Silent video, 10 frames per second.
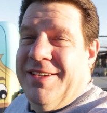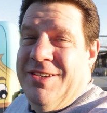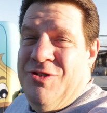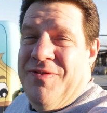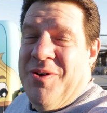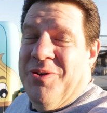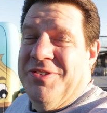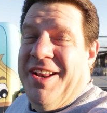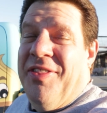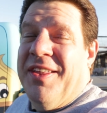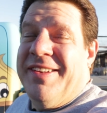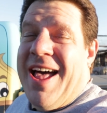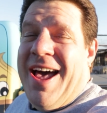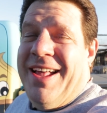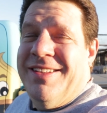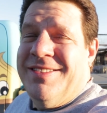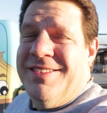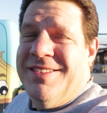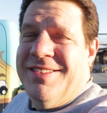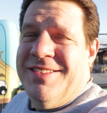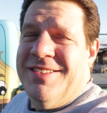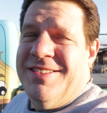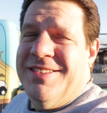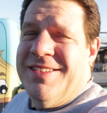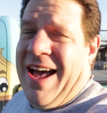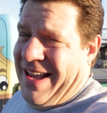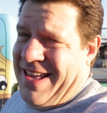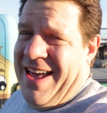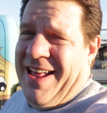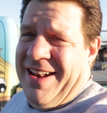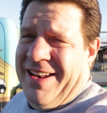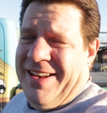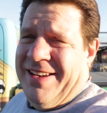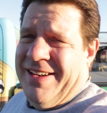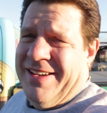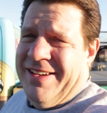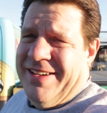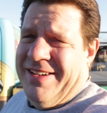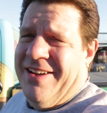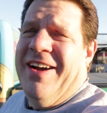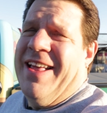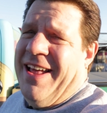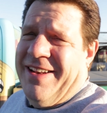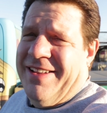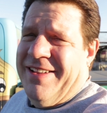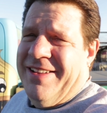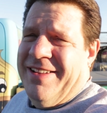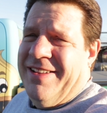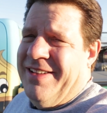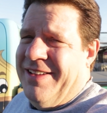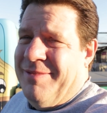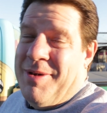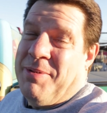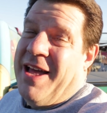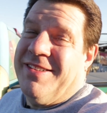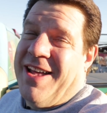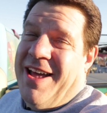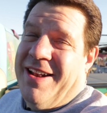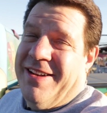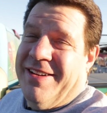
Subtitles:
Can you photosynthesize? I can. No, I can't. My plants can.